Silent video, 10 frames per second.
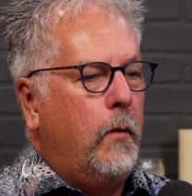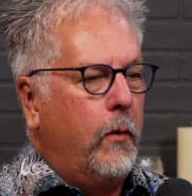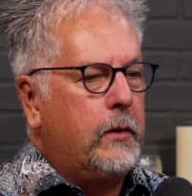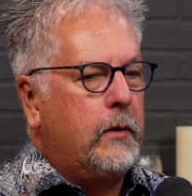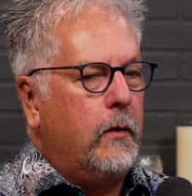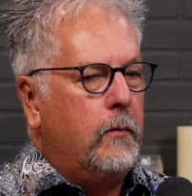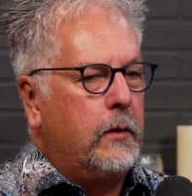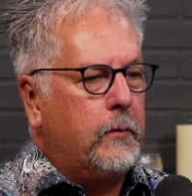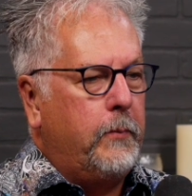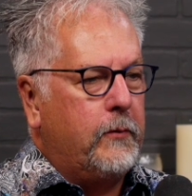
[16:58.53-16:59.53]
going to
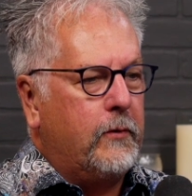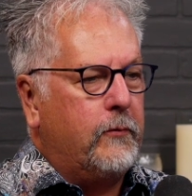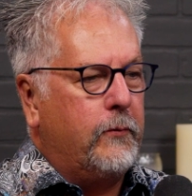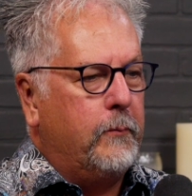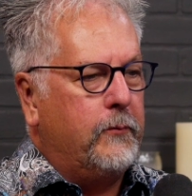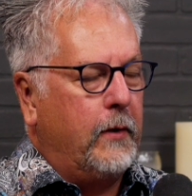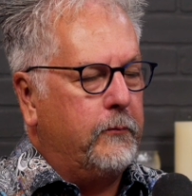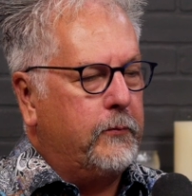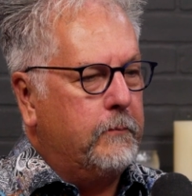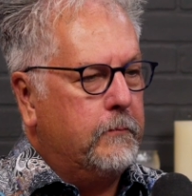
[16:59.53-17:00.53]
go into business for
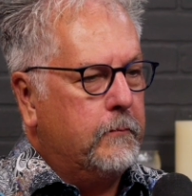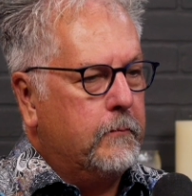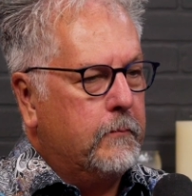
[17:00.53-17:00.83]
themselves.